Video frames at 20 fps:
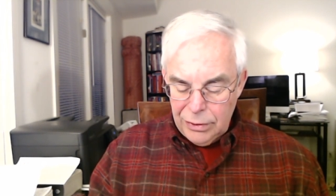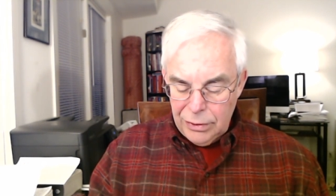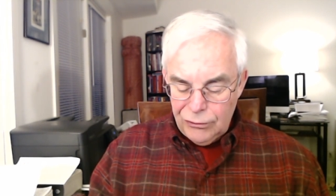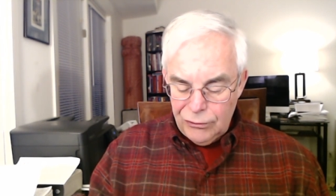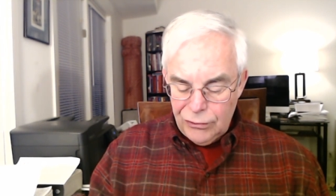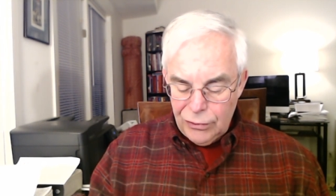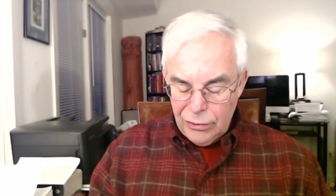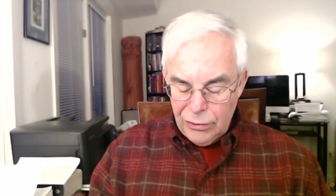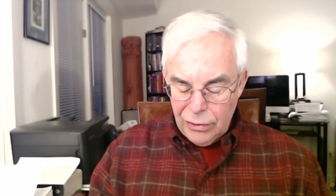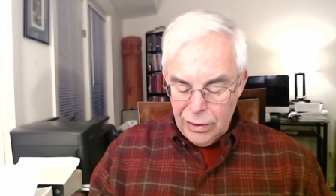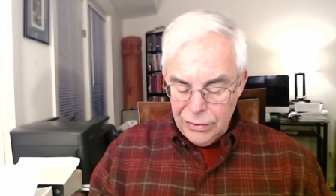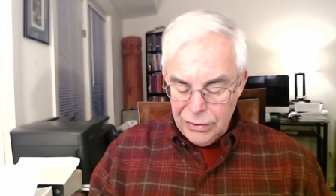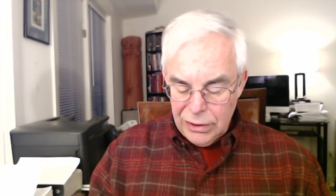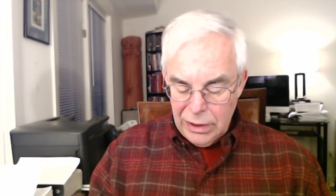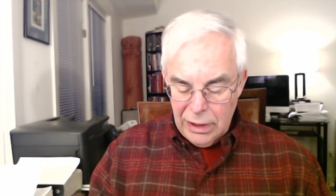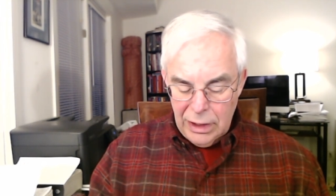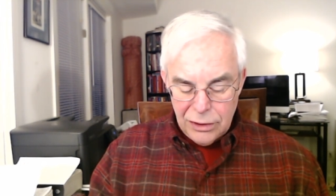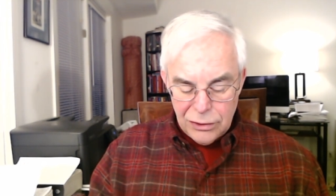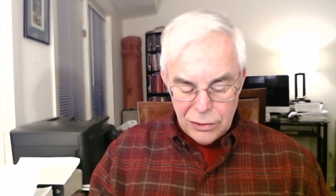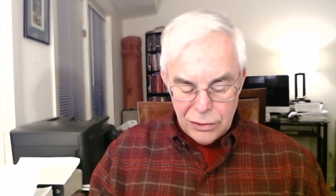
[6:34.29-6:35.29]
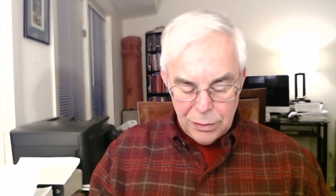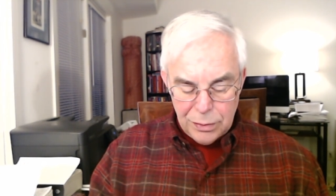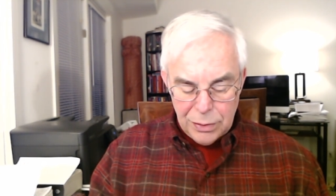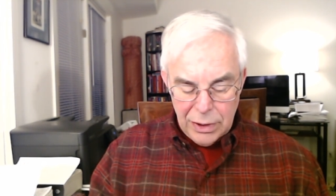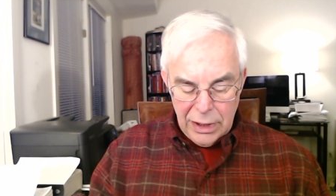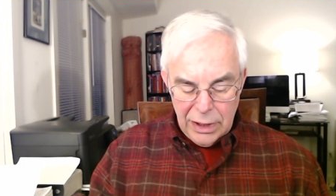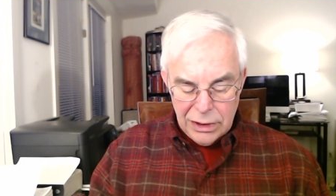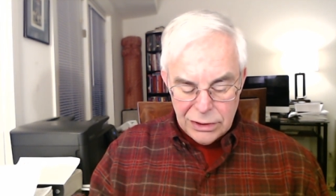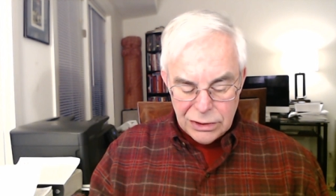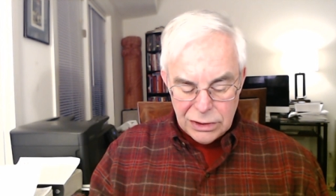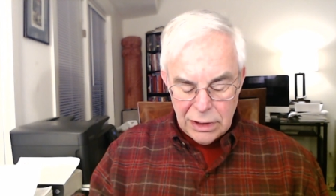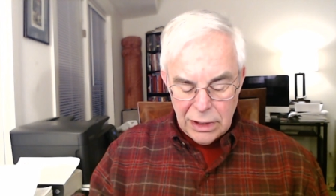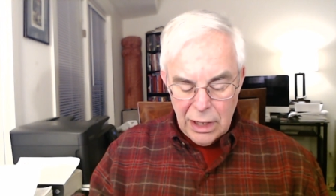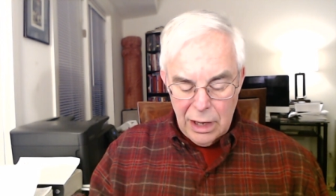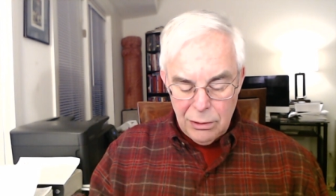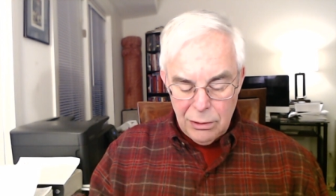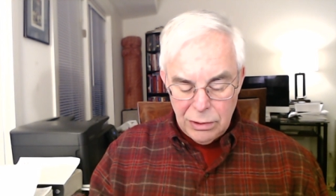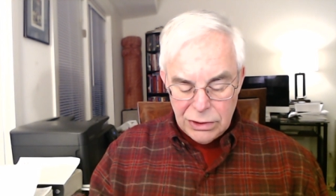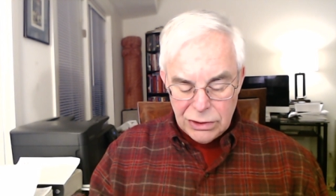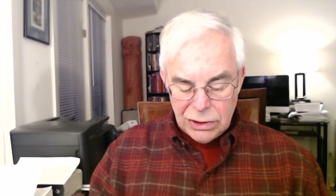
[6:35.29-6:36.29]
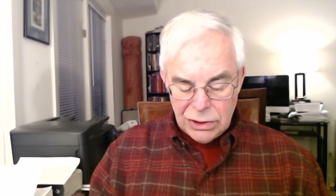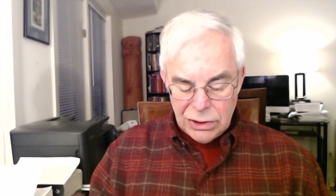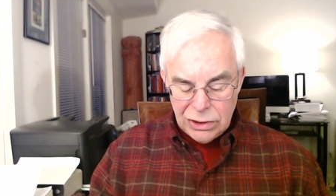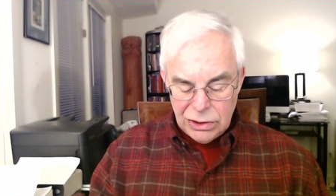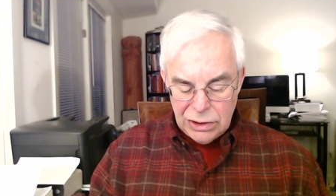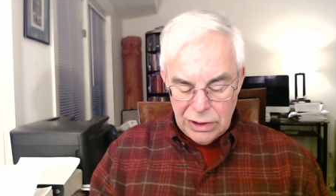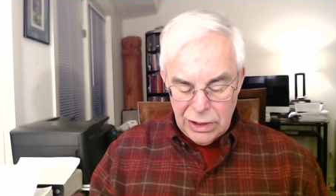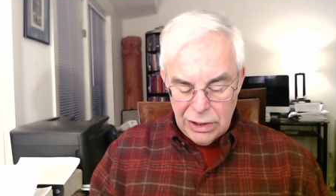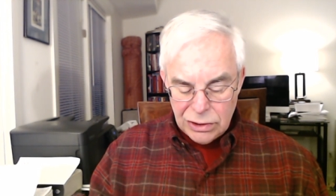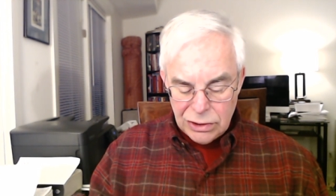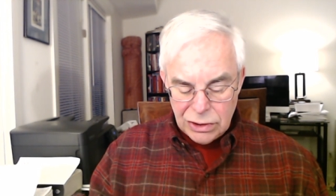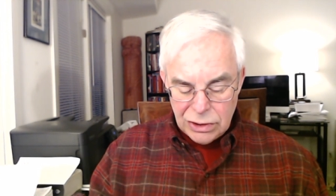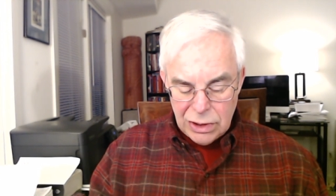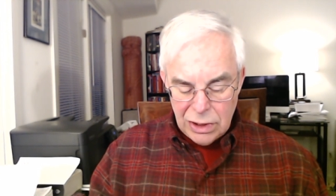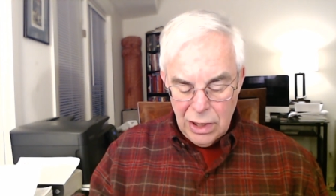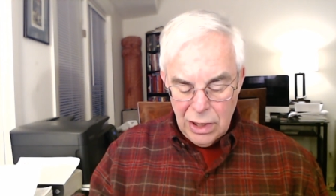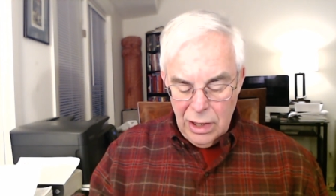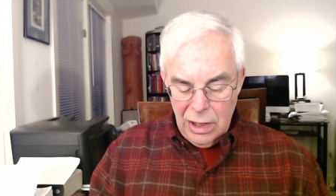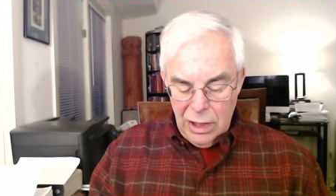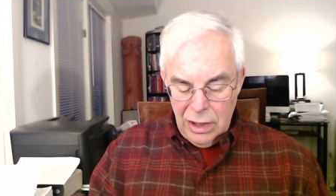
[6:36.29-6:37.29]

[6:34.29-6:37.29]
but for the enterprising, I would suggest